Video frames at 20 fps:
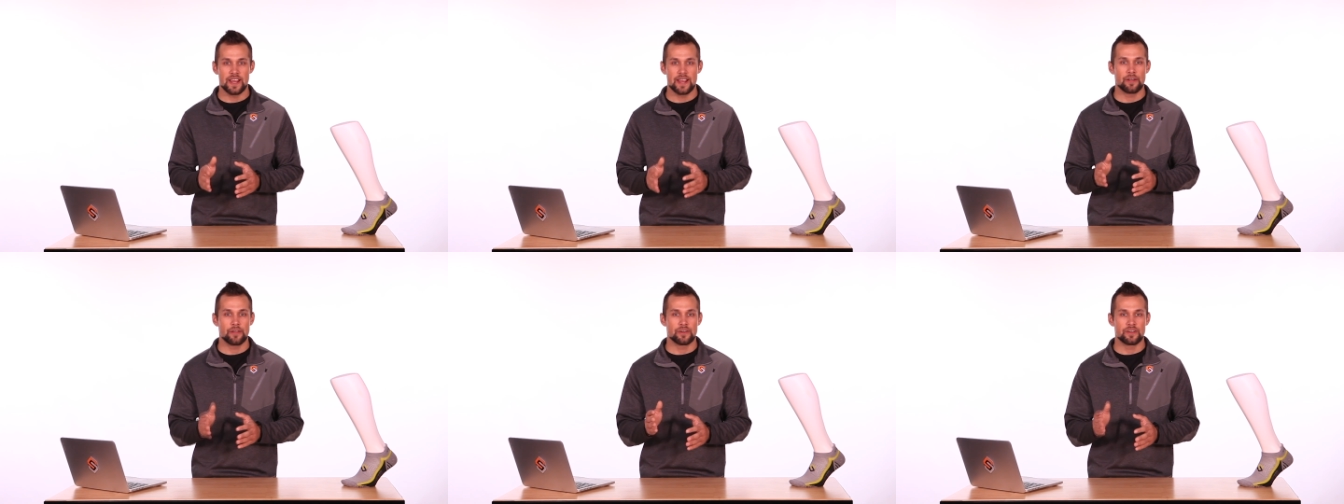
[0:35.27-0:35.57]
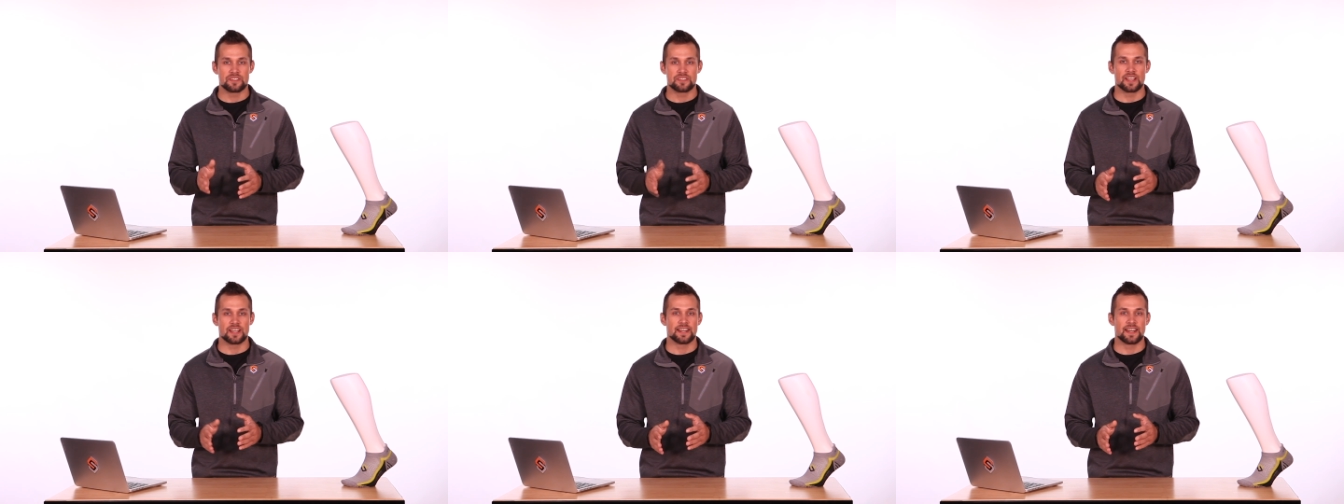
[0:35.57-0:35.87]

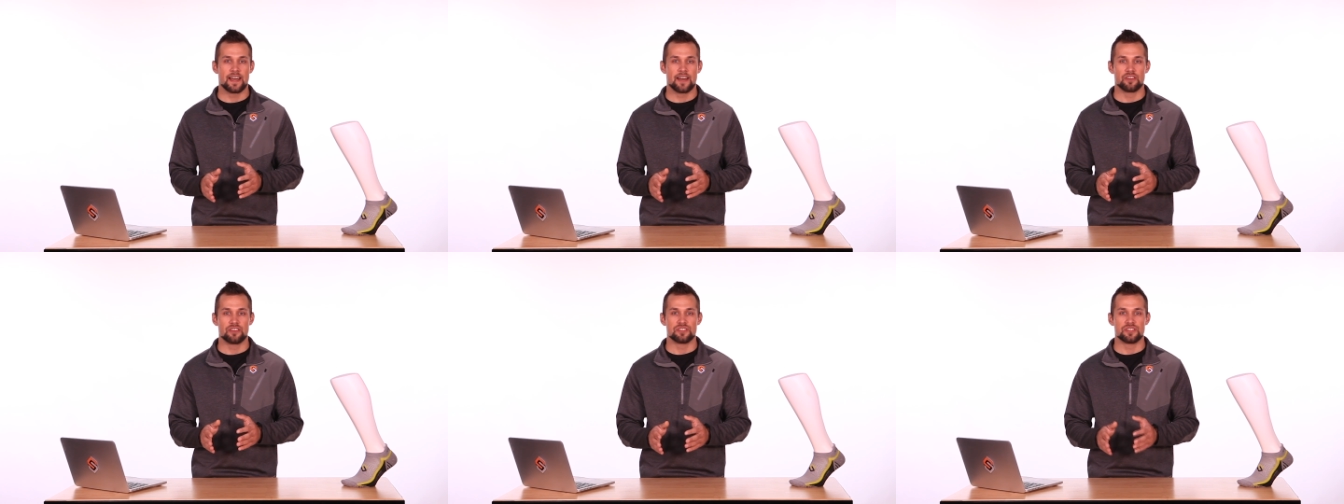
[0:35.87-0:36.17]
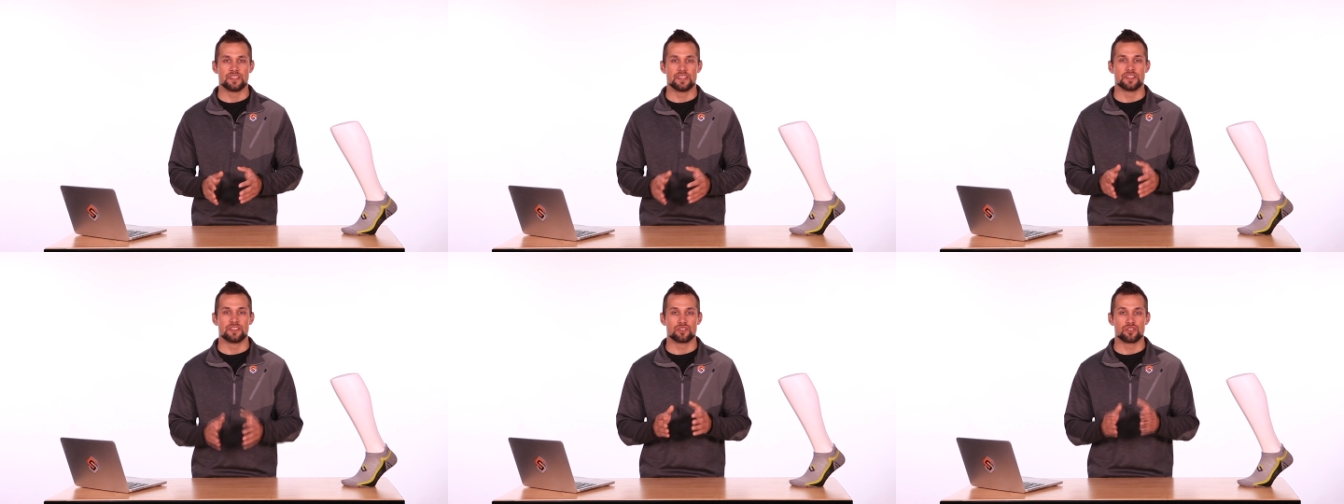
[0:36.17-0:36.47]
Alloy
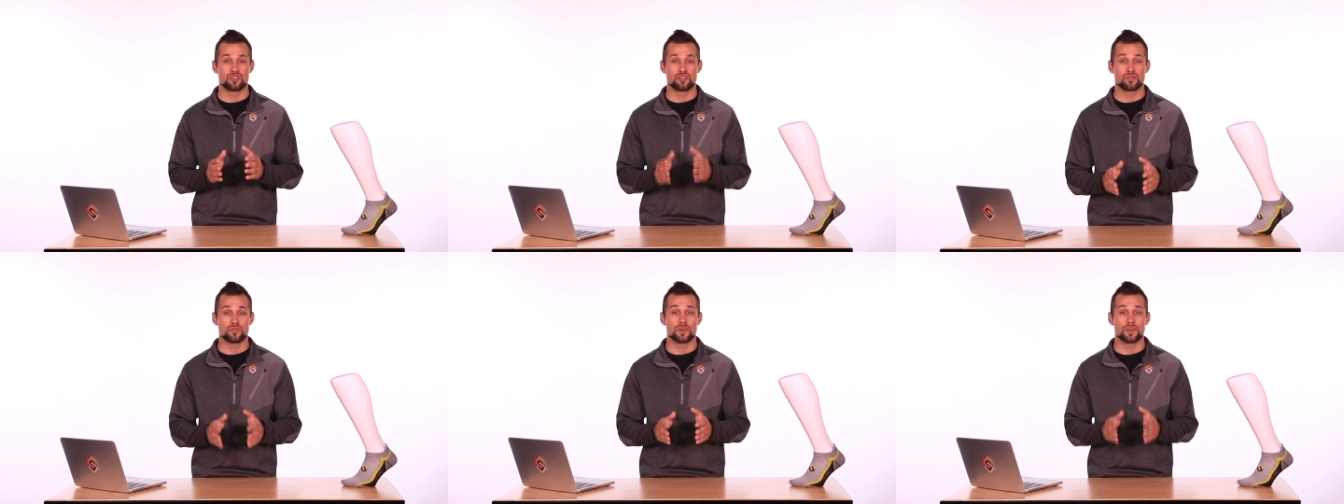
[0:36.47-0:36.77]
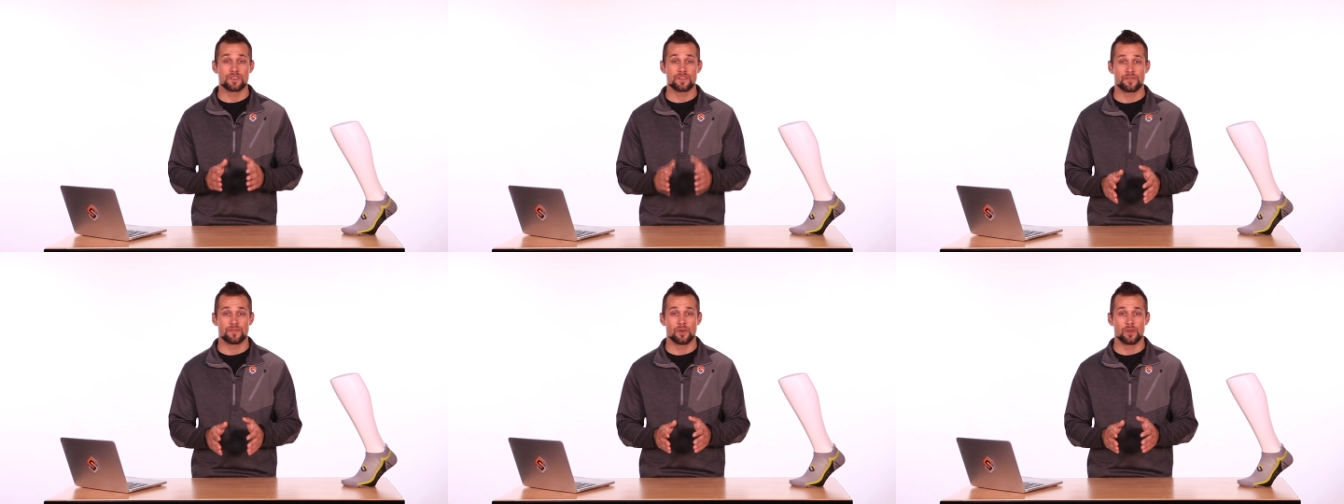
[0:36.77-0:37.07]
technology that
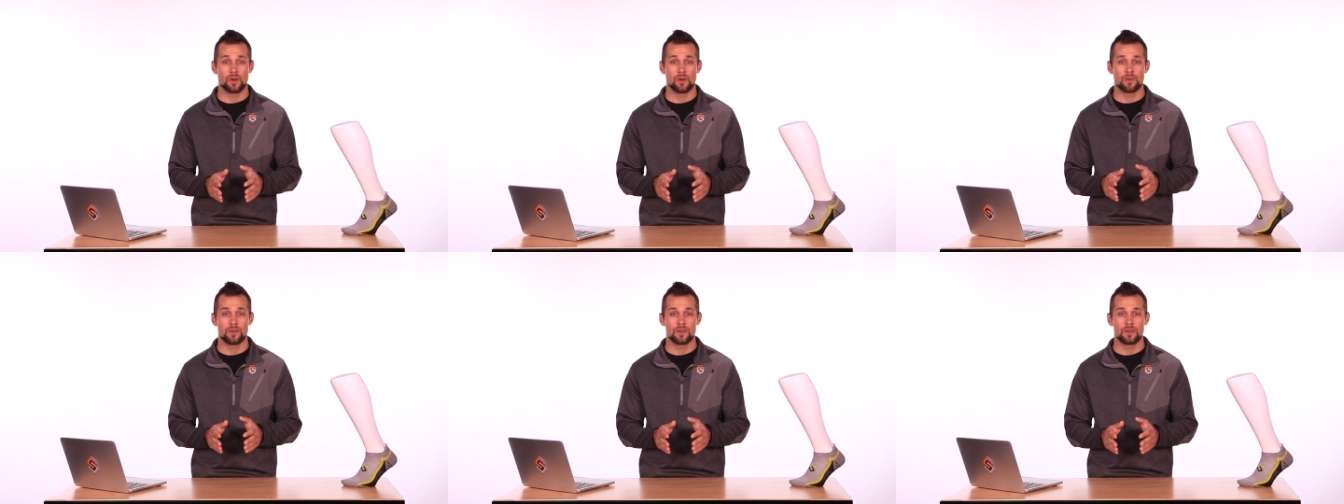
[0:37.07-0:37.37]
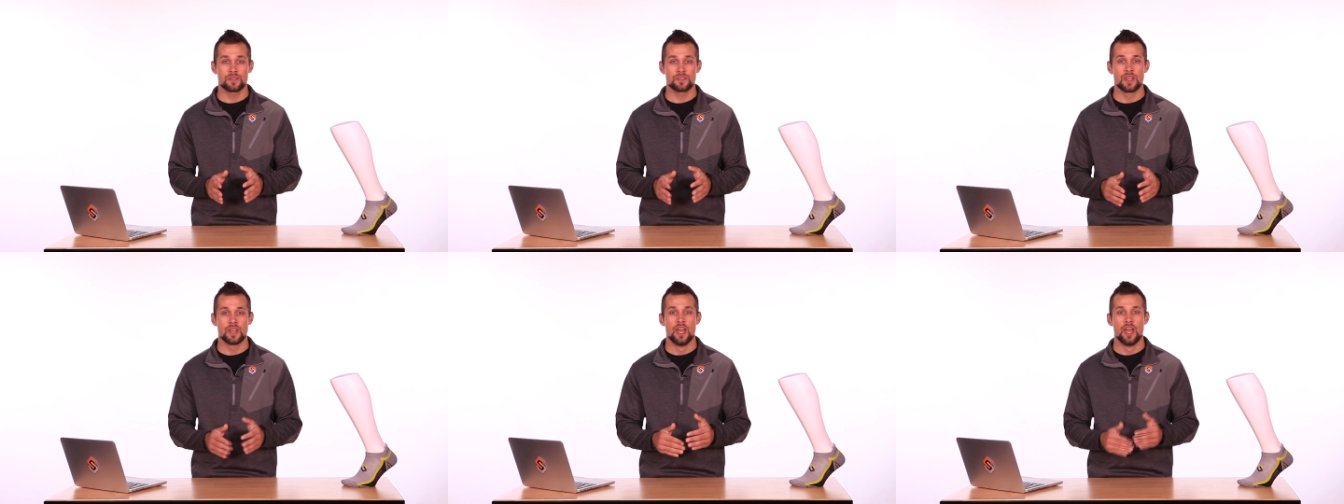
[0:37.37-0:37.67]
destroys foot
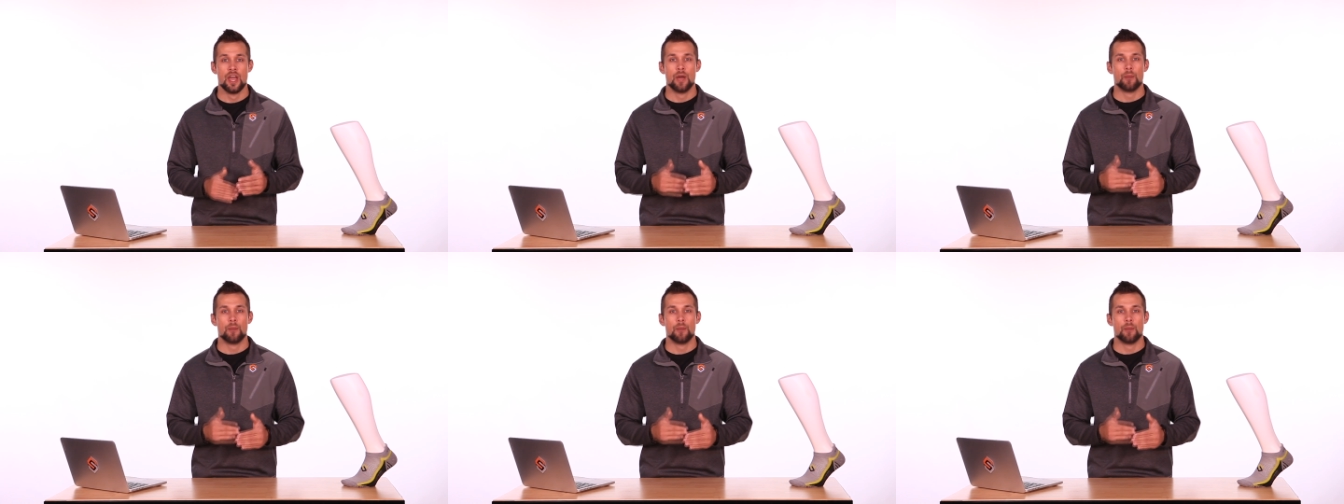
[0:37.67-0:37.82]
odors